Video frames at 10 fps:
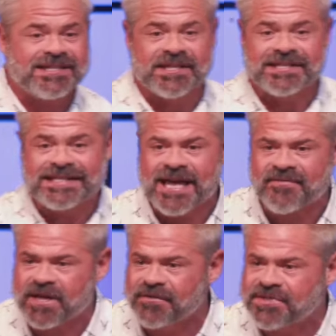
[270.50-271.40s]
That's the
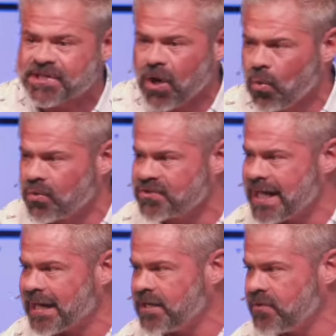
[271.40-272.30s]
saving of
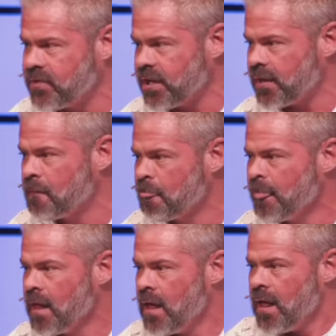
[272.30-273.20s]
souls. Hallelujah.
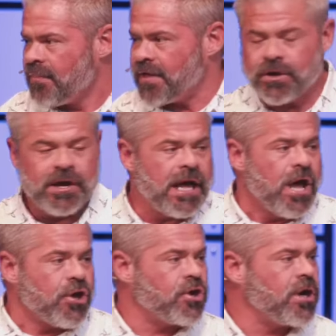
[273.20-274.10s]
That you're
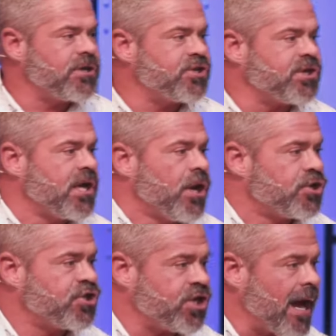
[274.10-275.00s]
not, you're not just
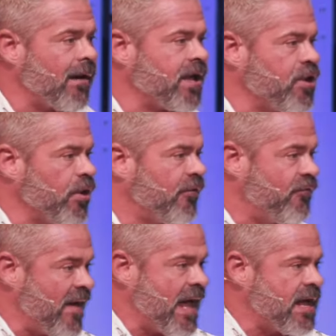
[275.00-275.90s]
sharing
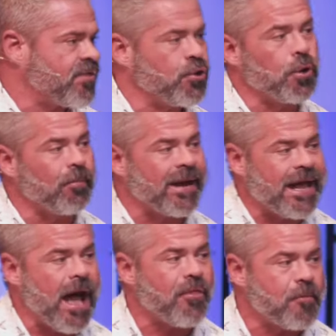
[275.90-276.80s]
your faith, you're
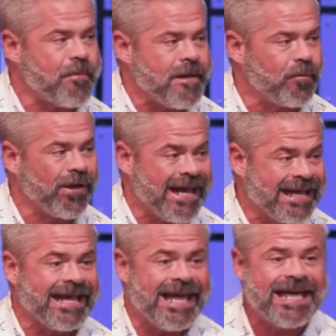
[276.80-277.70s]
bringing other people
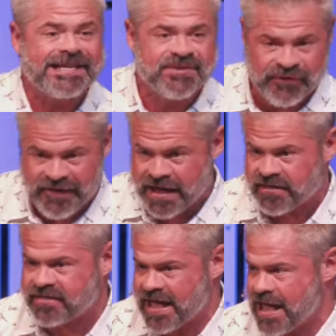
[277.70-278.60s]
into his
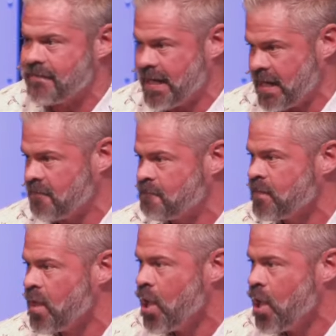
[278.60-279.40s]
faith. Amen.